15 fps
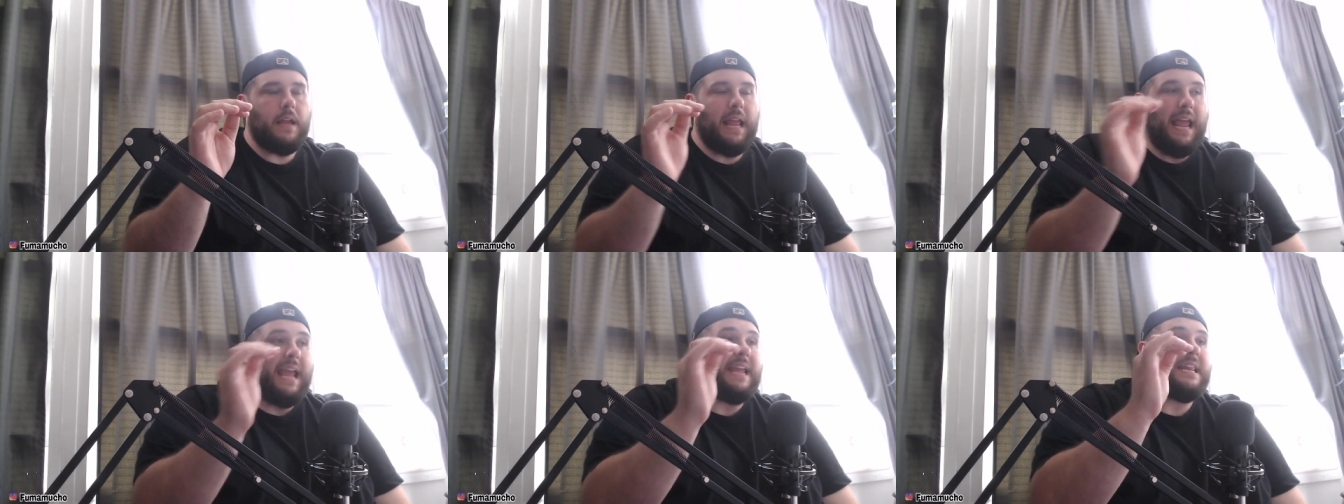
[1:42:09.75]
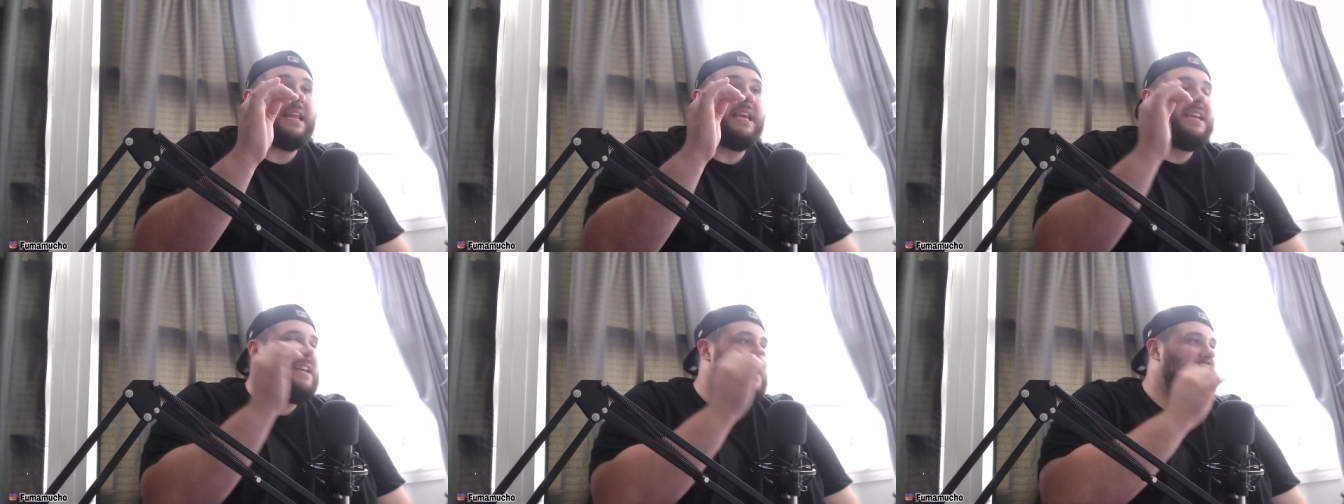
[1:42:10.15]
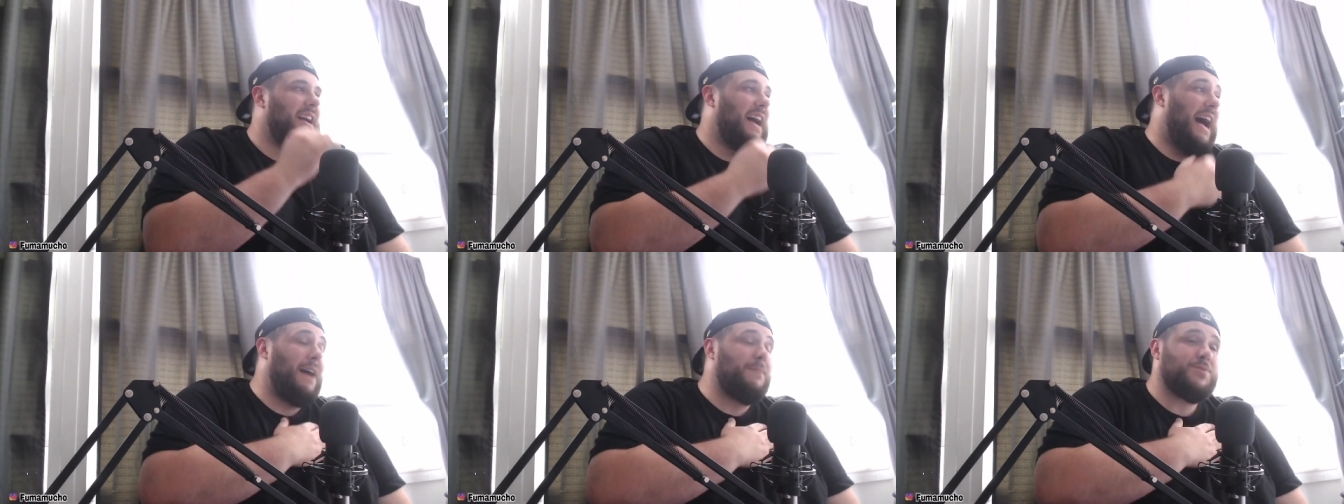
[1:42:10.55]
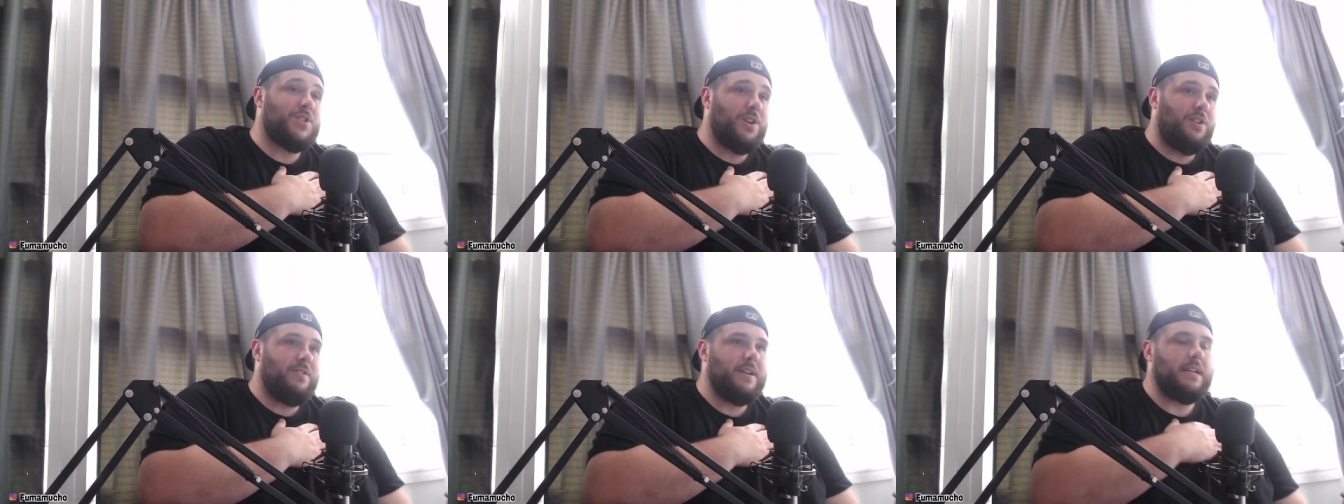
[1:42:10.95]
And I'm
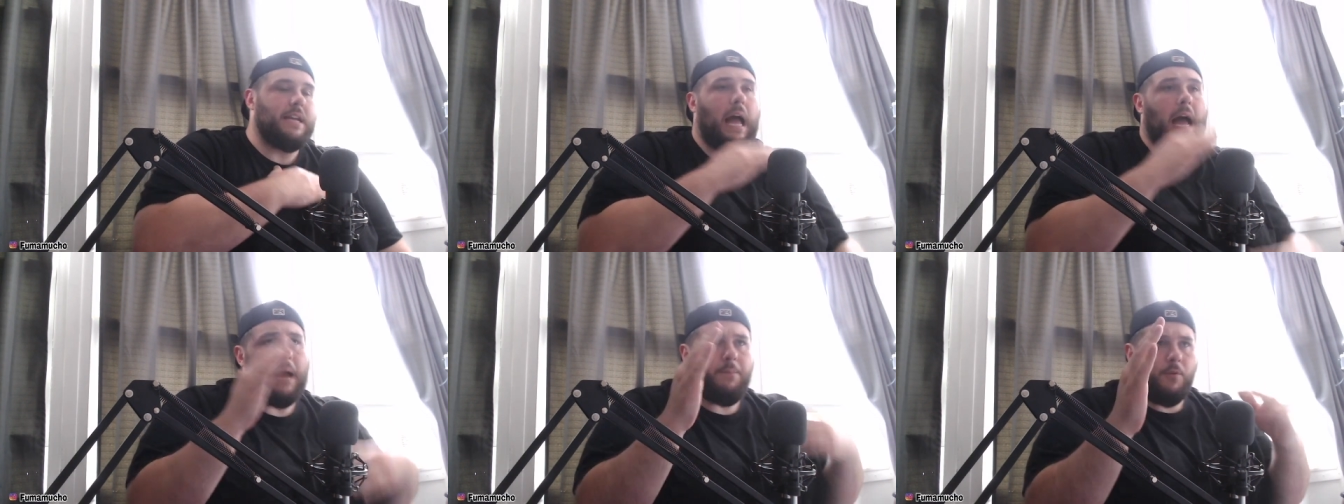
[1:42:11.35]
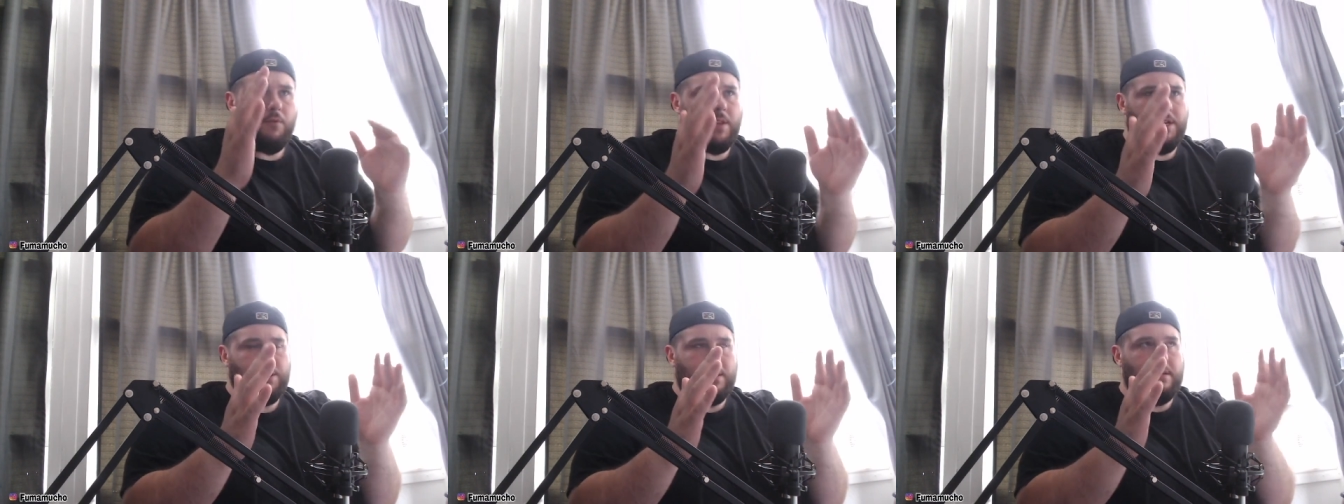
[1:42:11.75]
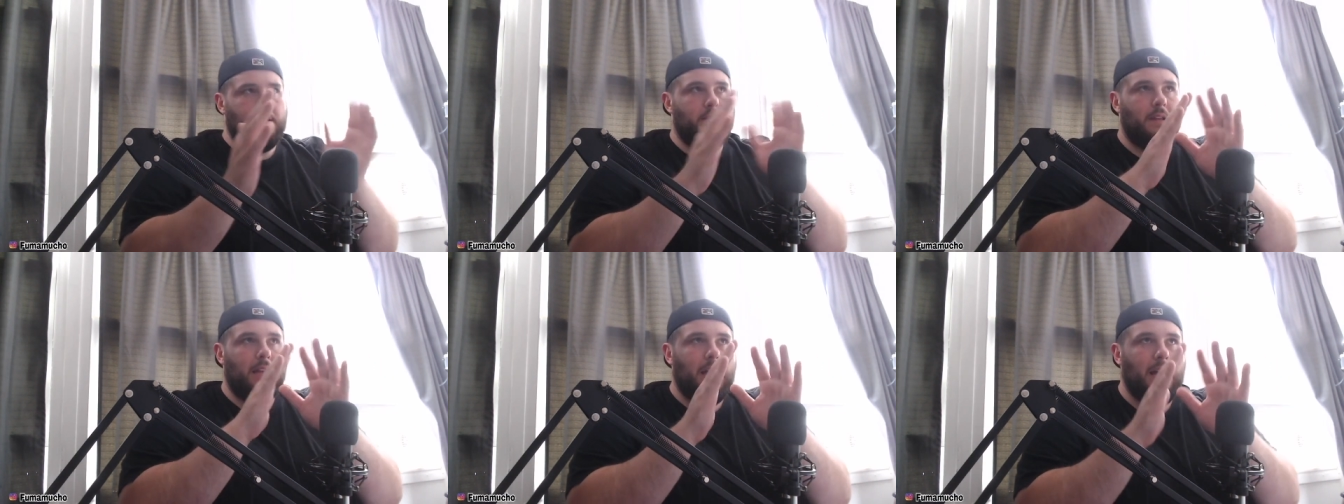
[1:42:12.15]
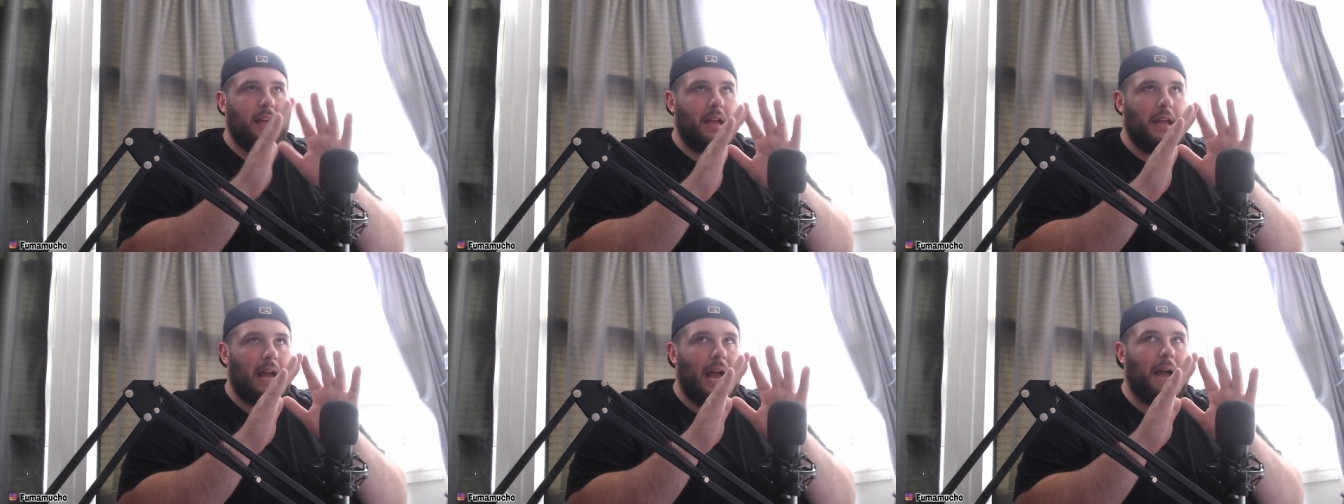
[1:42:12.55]
sorry, I'm
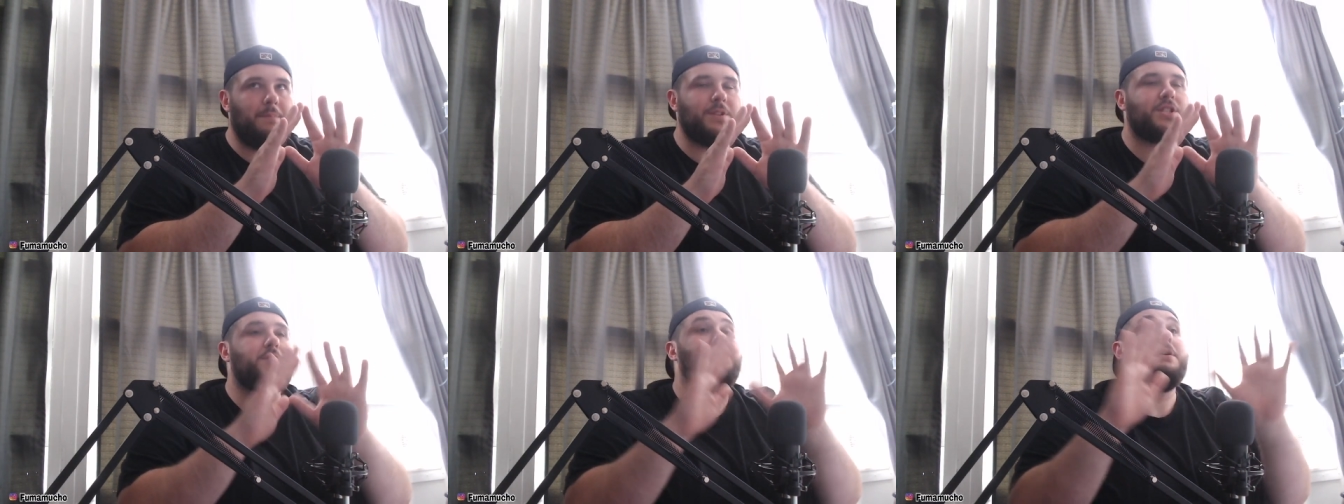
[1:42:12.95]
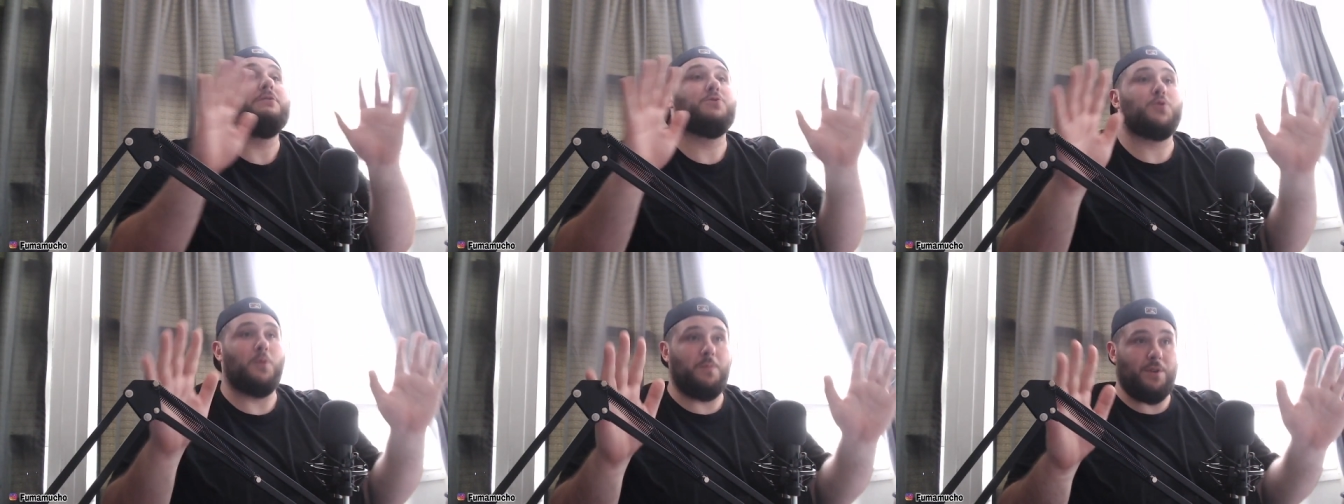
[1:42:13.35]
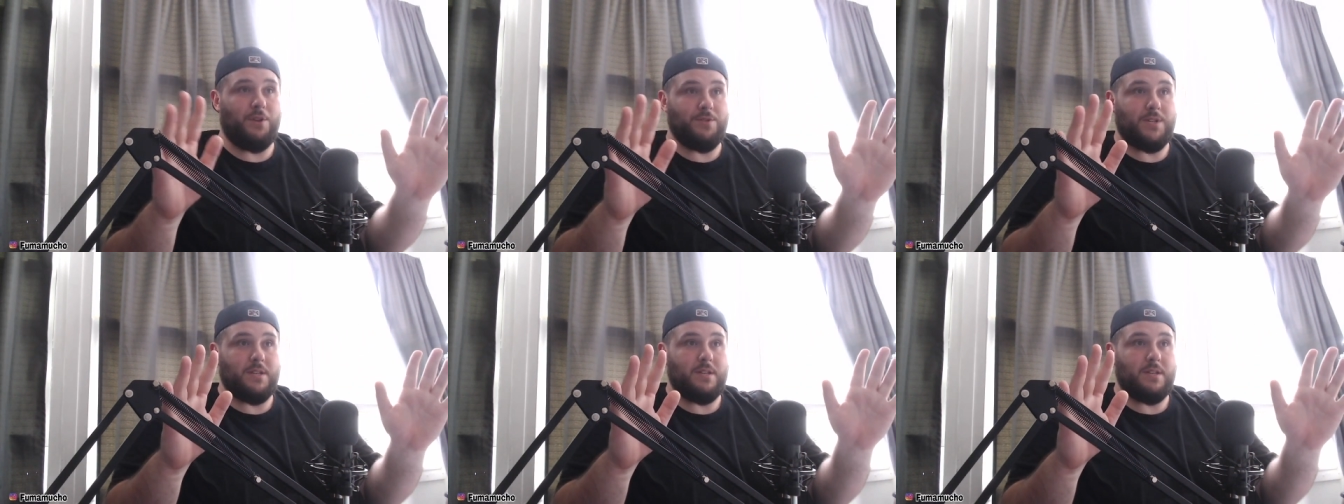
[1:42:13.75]
a spiritual person.